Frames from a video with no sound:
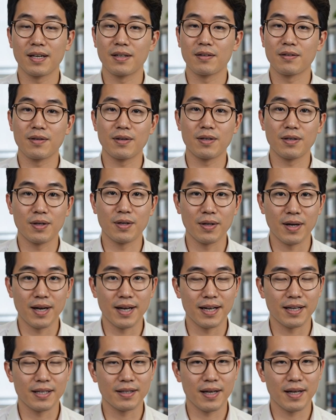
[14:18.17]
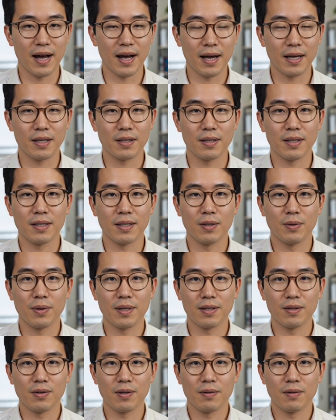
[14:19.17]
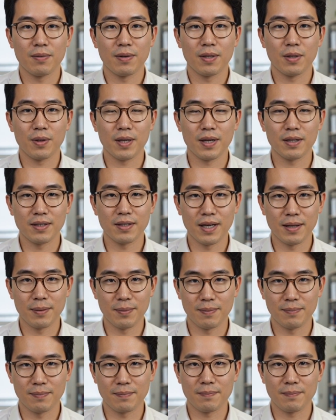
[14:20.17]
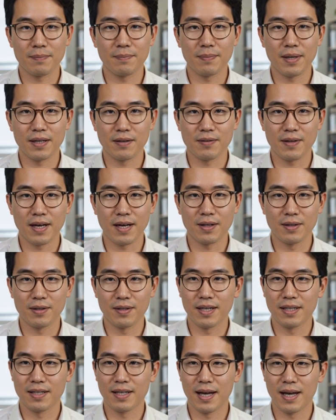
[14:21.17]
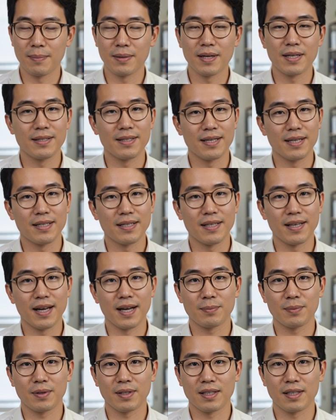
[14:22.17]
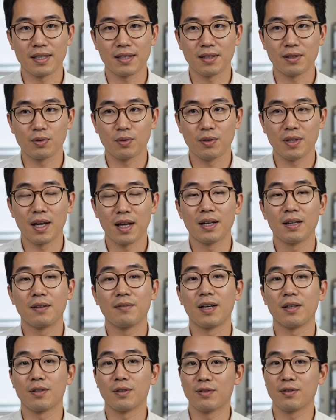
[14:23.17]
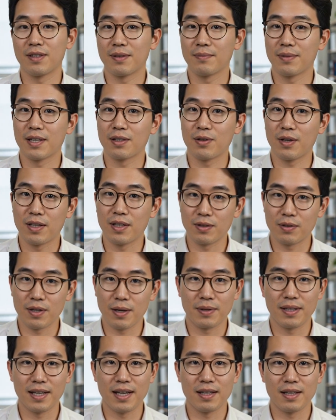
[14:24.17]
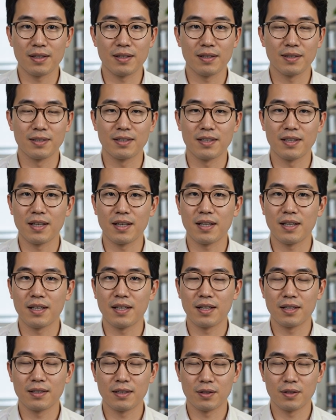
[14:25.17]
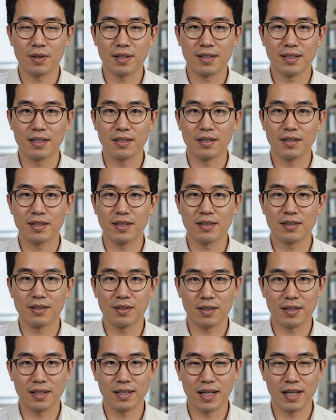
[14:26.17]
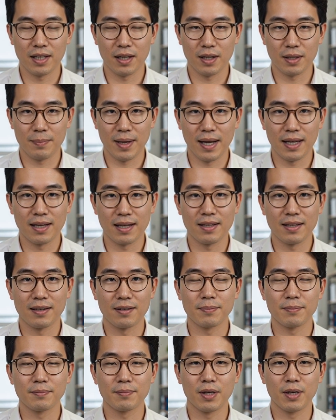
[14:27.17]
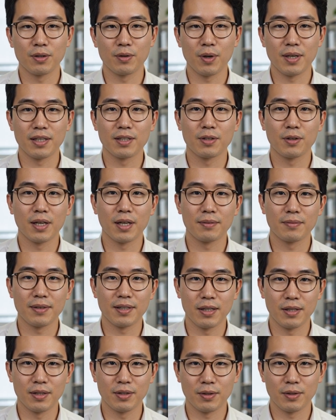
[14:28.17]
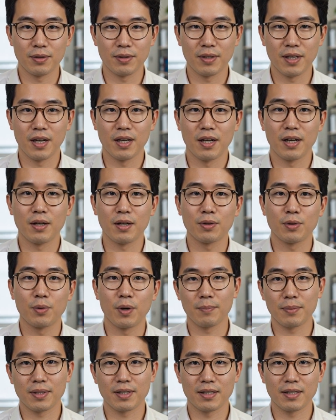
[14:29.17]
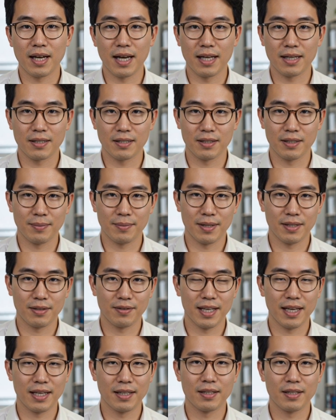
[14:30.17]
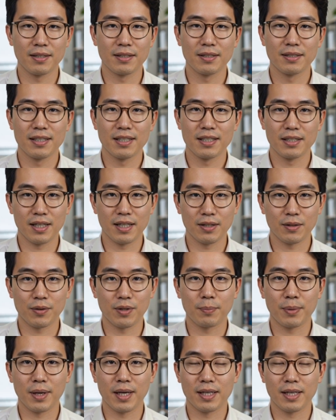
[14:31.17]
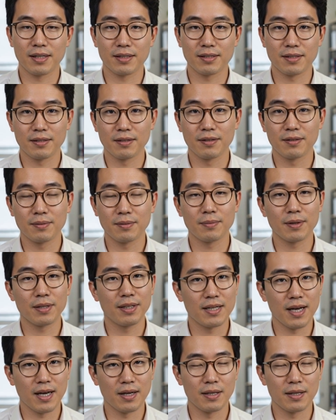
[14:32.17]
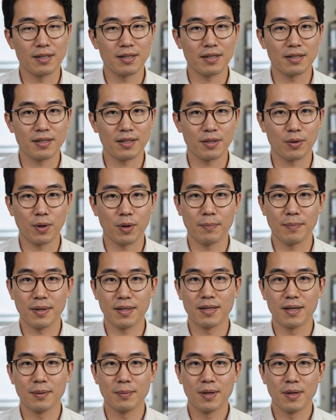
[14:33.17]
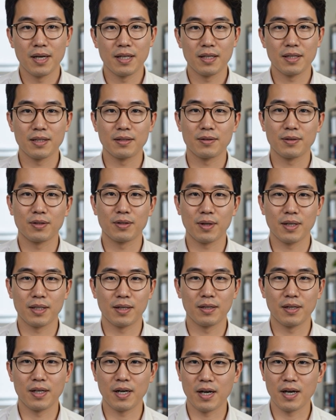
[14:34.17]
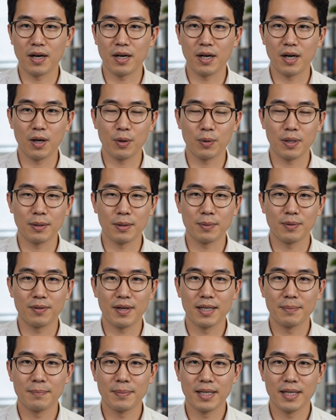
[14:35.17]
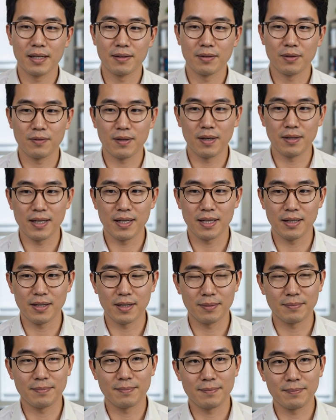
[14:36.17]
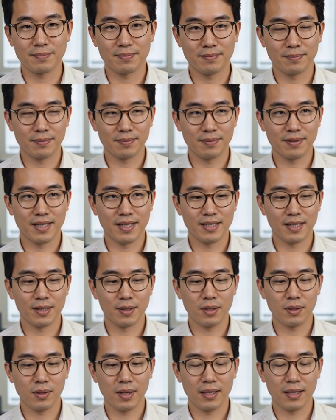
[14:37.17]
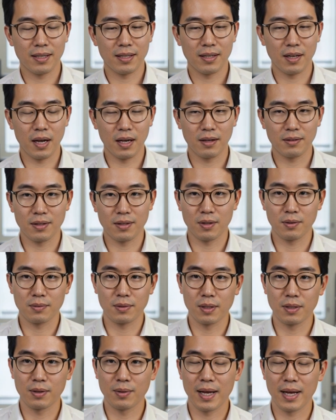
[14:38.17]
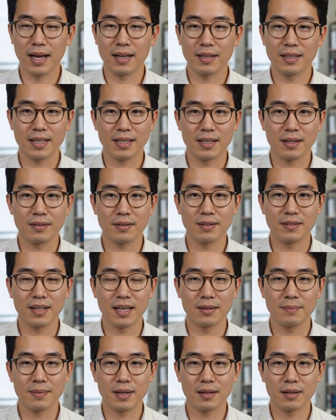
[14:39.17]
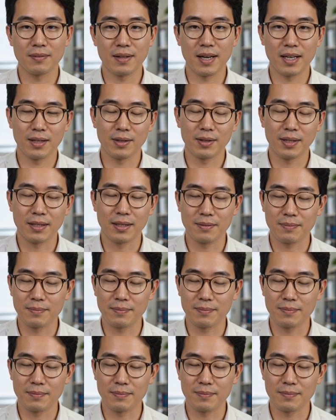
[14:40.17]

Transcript: of creating an entirely new industry from the ground up, manufacturers can adapt existing expertise toward higher value semiconductor applications. The transition is certainly not automatic. Electronics-grade materials require much tighter specifications than industrial products, but the knowledge, equipment, and production infrastructure already provide a meaningful foundation. This illustrates an often overlooked reality of advanced manufacturing.